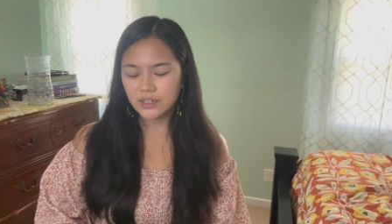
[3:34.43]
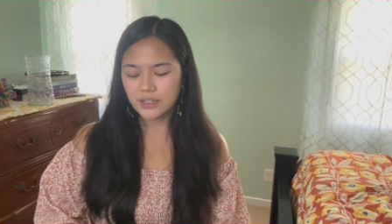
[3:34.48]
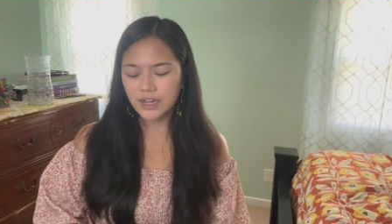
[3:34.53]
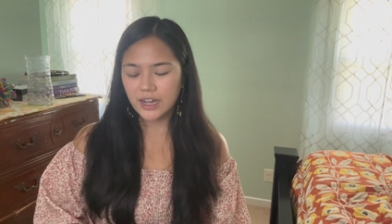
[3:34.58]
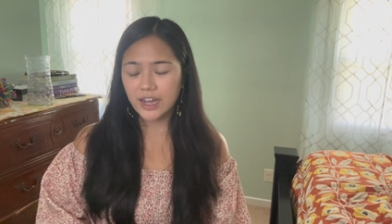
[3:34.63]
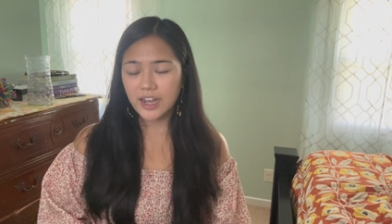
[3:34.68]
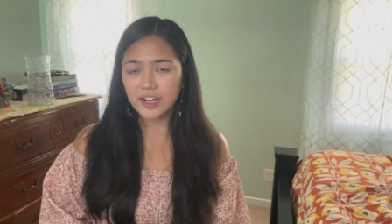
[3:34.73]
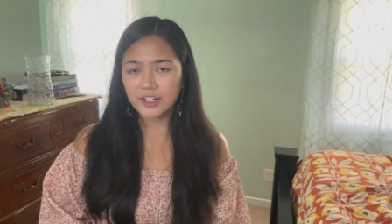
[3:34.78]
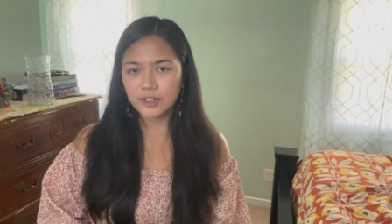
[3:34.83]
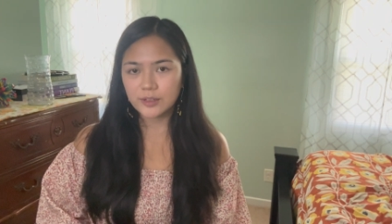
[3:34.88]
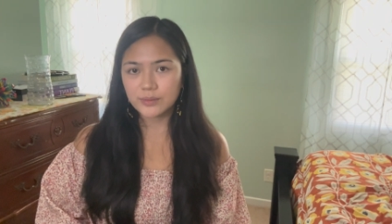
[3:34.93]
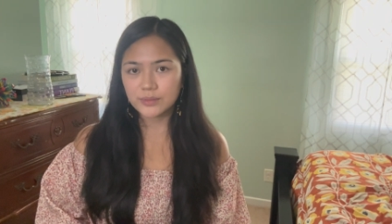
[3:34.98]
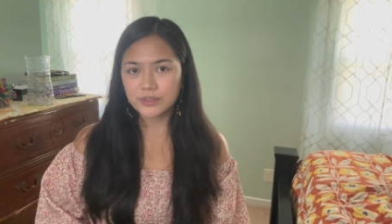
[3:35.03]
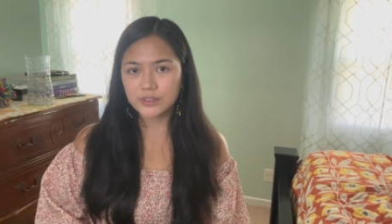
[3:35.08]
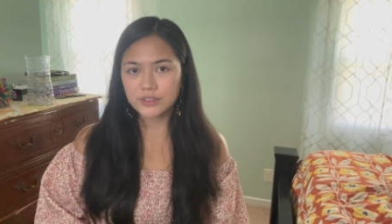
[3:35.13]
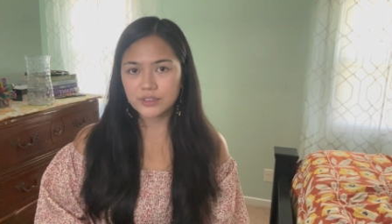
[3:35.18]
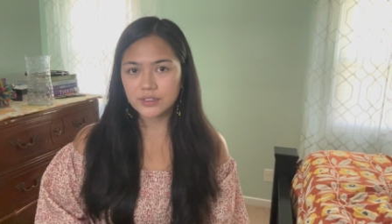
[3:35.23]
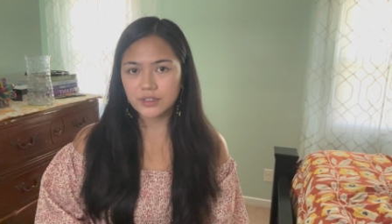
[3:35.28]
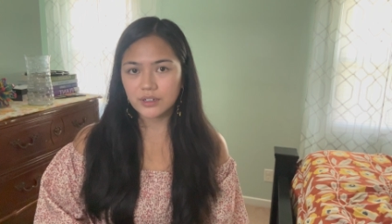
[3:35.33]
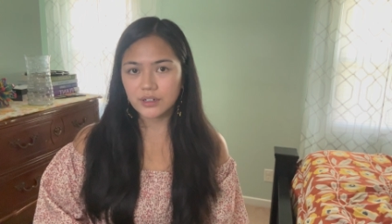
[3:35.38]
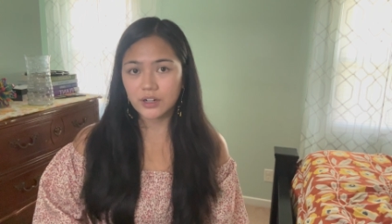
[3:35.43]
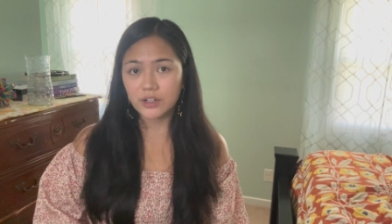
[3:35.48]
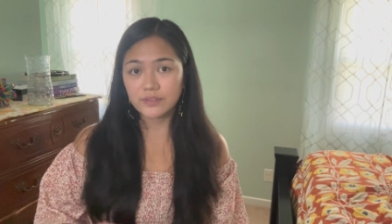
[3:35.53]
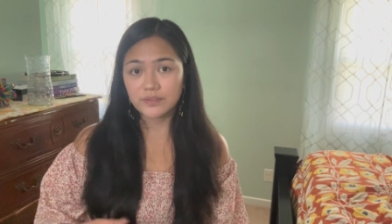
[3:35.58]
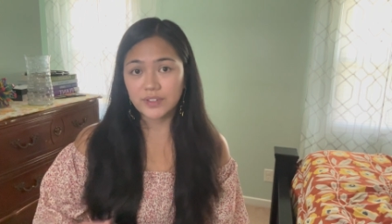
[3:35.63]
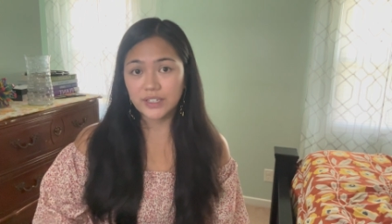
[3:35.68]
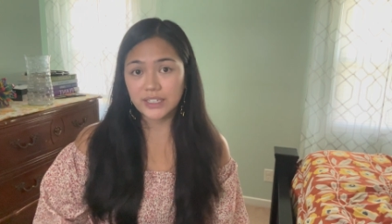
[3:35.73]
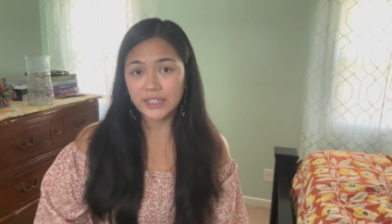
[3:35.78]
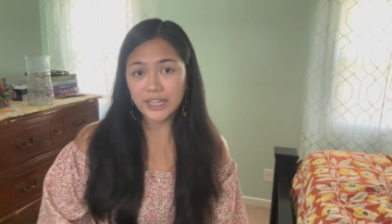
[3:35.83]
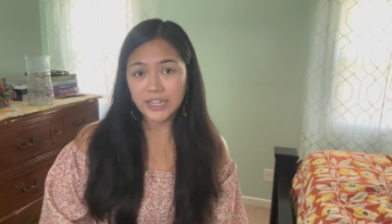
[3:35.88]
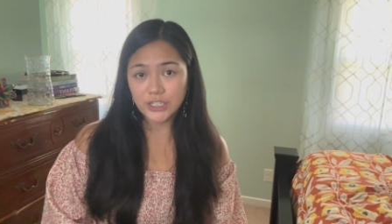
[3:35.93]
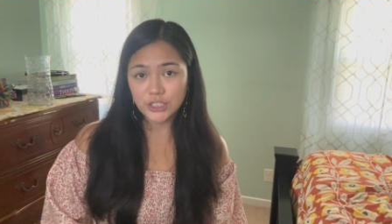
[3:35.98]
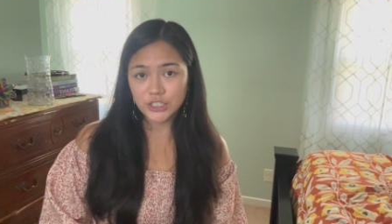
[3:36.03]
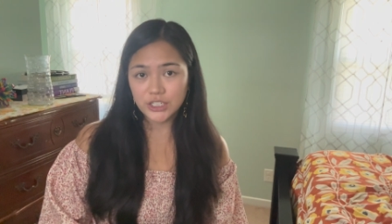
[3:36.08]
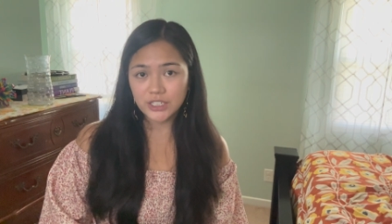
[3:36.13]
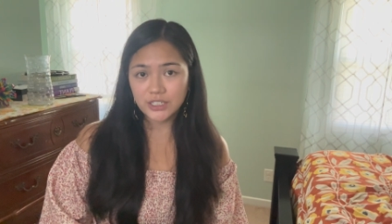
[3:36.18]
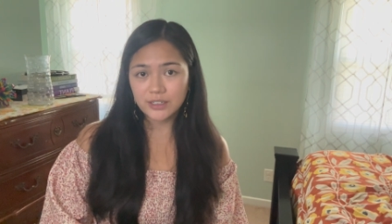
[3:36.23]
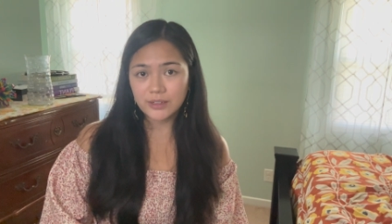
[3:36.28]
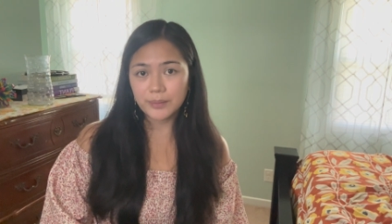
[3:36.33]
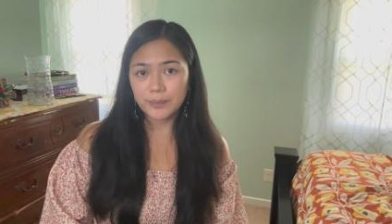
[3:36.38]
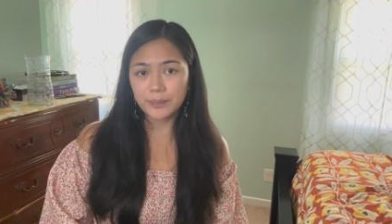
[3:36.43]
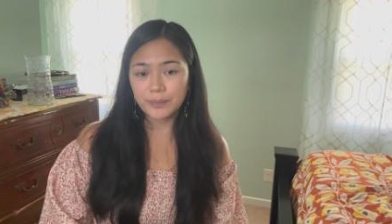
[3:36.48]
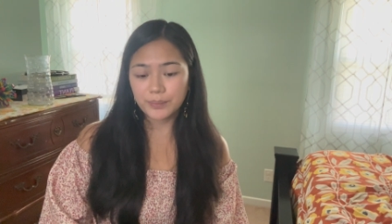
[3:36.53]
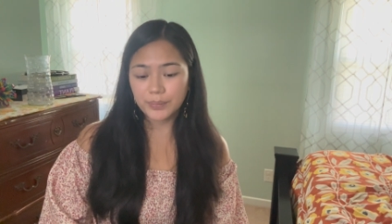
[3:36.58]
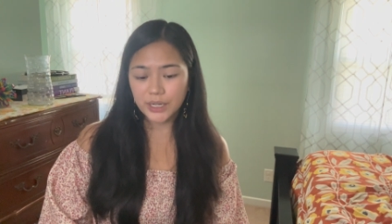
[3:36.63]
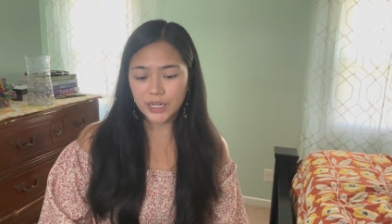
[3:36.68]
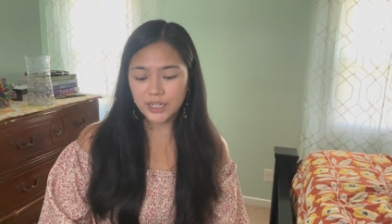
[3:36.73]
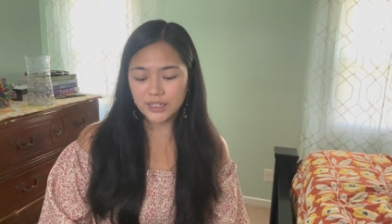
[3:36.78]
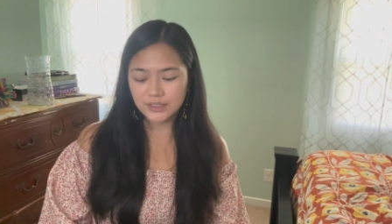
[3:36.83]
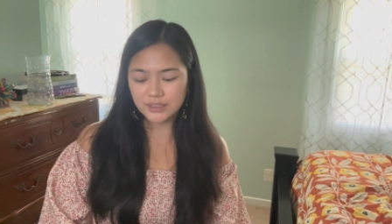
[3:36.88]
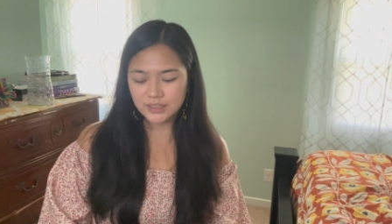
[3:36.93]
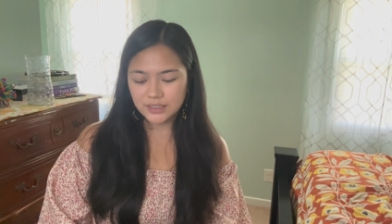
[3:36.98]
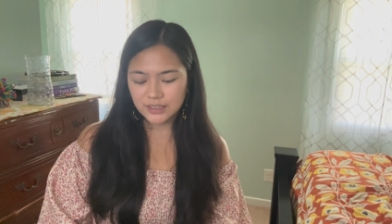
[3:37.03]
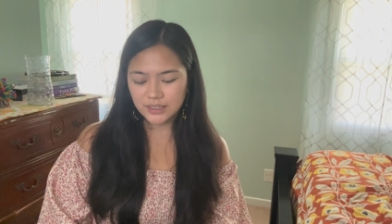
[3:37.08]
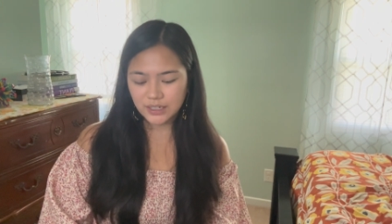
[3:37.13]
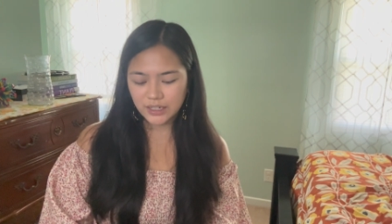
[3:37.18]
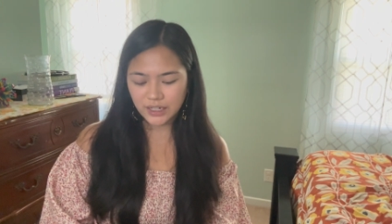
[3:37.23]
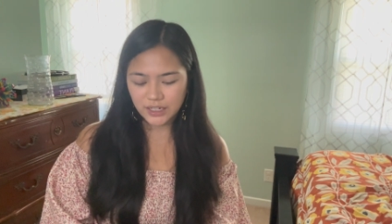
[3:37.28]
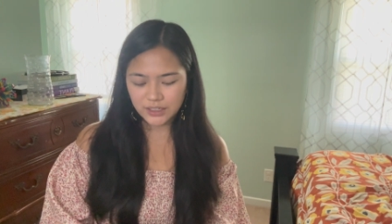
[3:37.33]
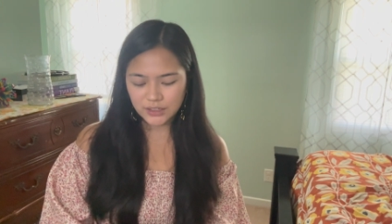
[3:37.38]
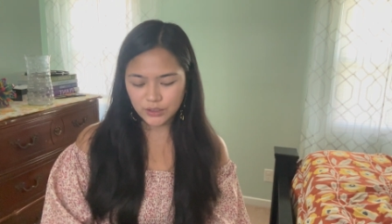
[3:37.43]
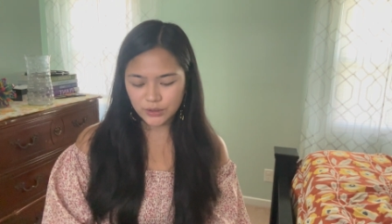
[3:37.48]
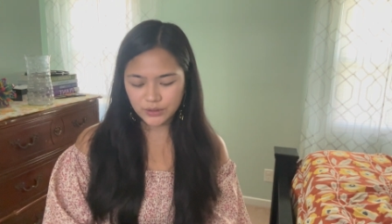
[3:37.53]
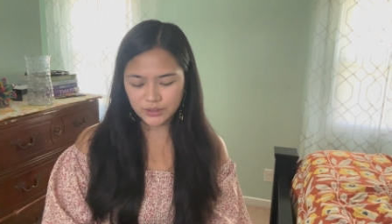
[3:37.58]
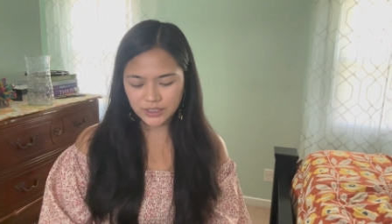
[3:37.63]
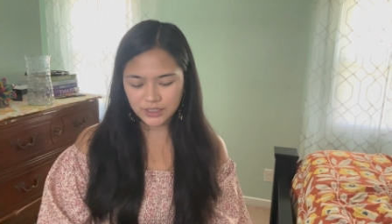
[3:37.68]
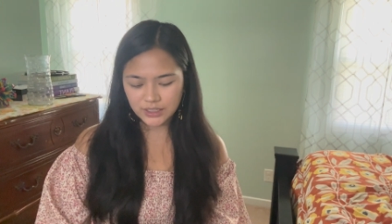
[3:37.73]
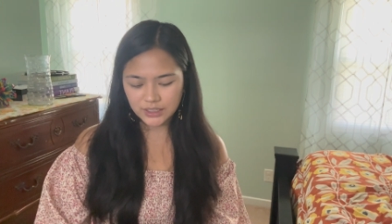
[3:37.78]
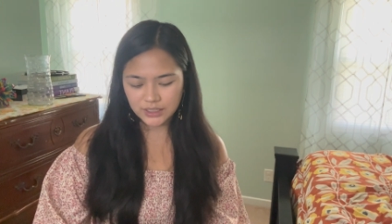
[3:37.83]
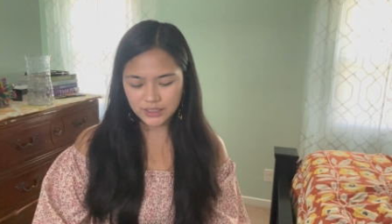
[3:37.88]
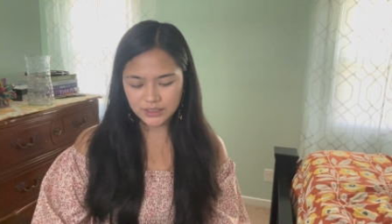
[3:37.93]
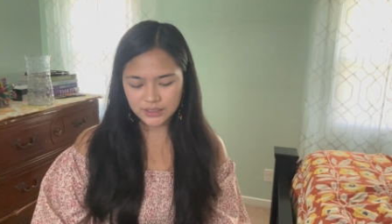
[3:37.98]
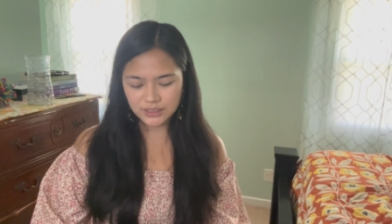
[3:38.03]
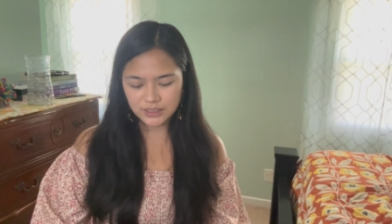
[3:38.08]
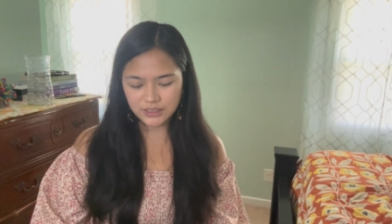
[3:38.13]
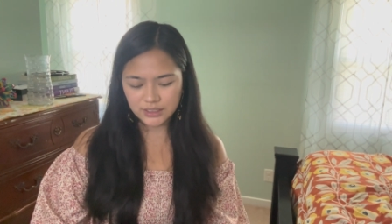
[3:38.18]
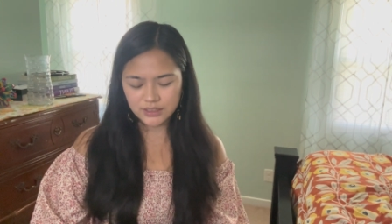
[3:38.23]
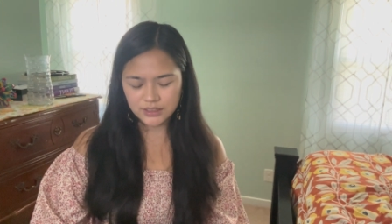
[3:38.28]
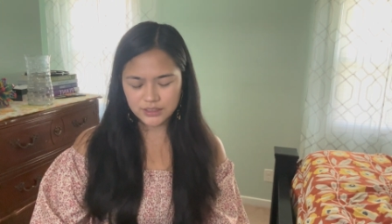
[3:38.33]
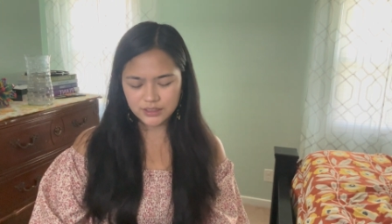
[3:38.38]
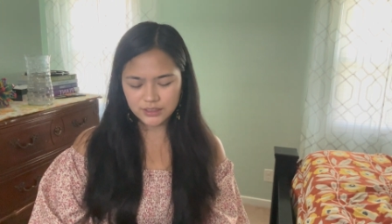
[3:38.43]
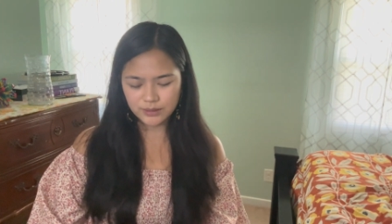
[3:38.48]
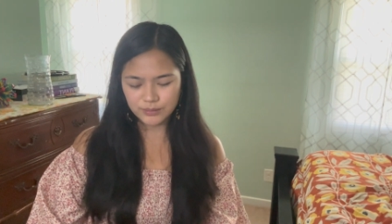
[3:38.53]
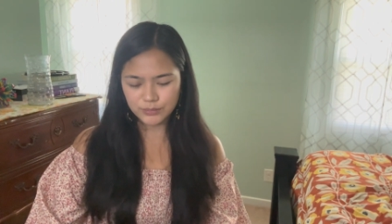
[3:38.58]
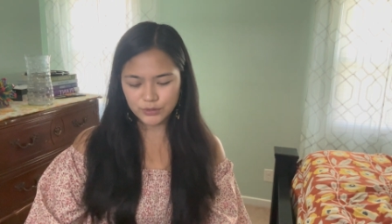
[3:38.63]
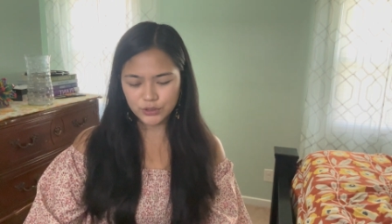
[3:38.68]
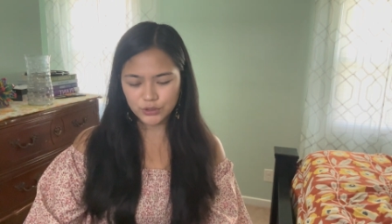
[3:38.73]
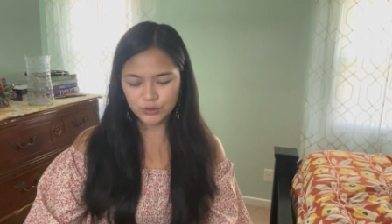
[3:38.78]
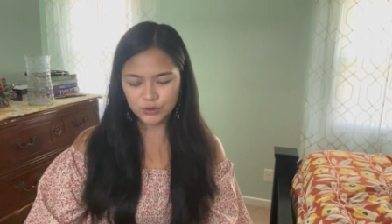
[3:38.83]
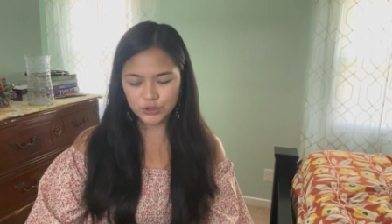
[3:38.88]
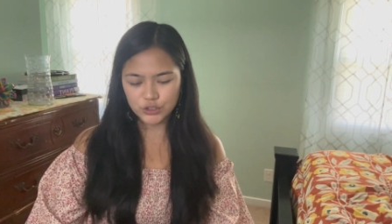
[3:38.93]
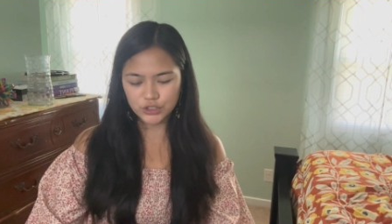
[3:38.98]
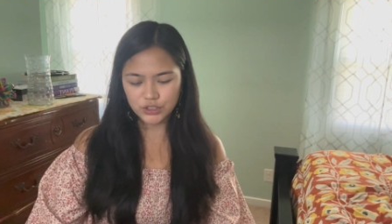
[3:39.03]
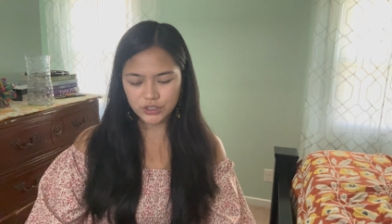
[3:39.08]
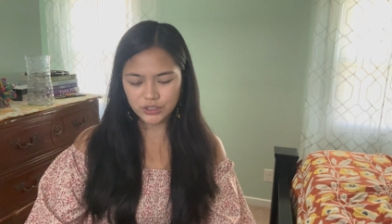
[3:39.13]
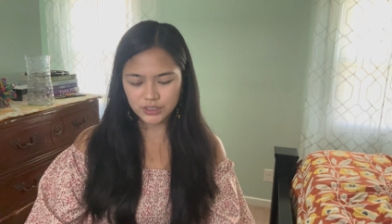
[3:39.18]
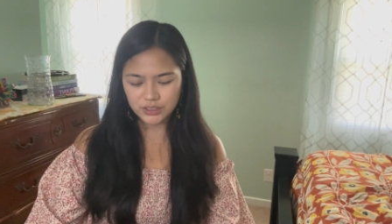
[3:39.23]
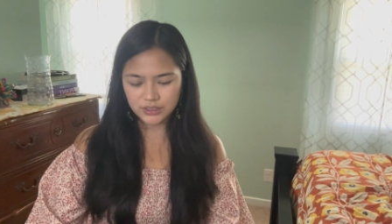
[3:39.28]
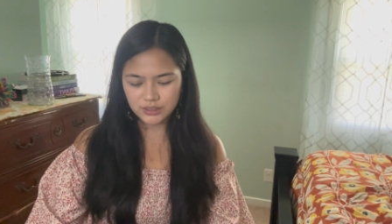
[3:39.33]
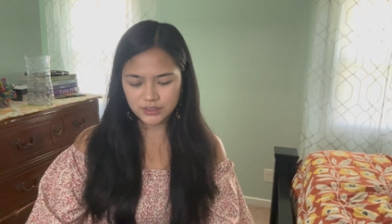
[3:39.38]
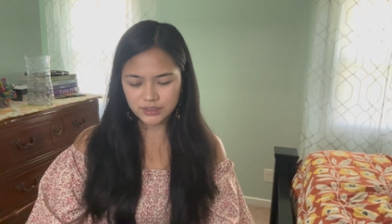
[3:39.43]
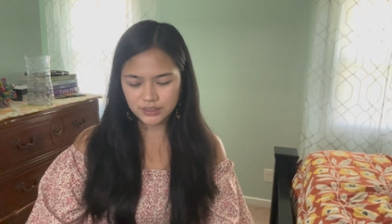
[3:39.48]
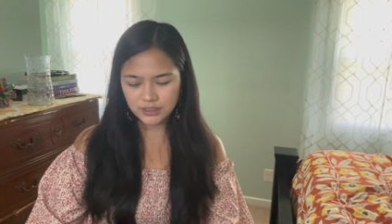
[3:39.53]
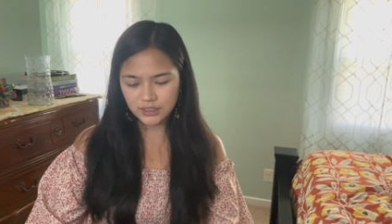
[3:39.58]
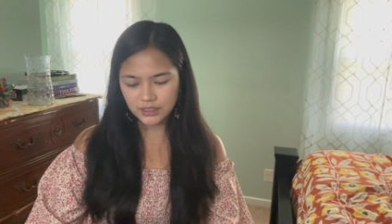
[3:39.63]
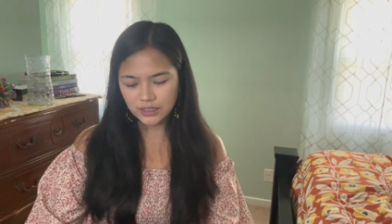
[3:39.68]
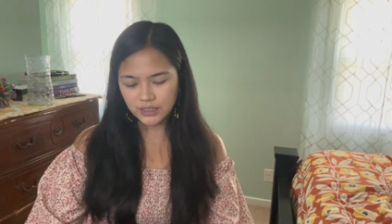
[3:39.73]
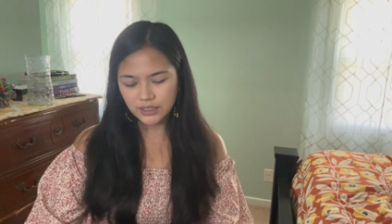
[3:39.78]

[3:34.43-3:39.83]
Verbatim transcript: items on vacation, but I know he needed some new shirts.